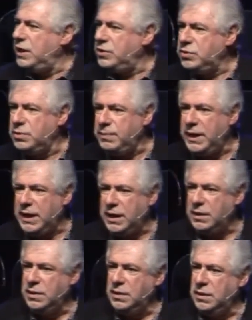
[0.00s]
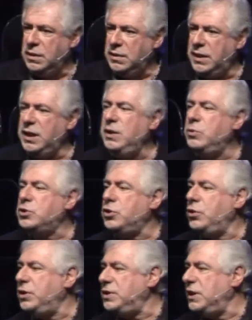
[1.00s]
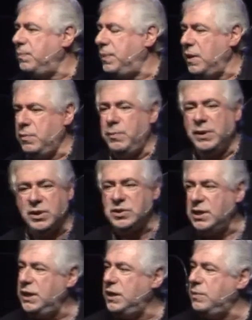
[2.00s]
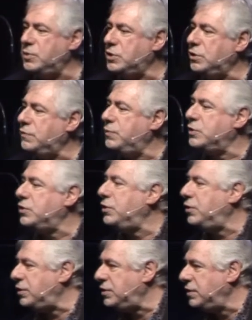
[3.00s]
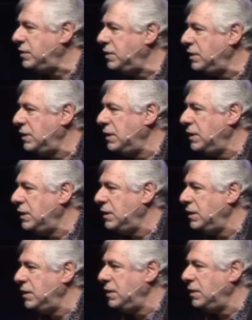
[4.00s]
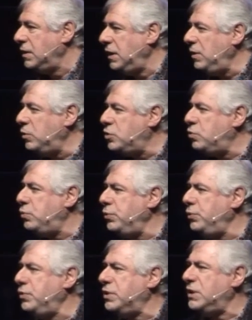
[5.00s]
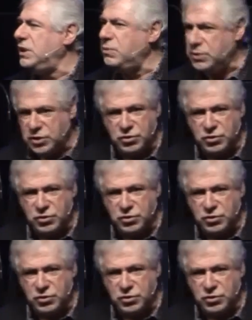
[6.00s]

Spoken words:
out to a man that that he was hurting people because he himself was hurt. He was wounded. He was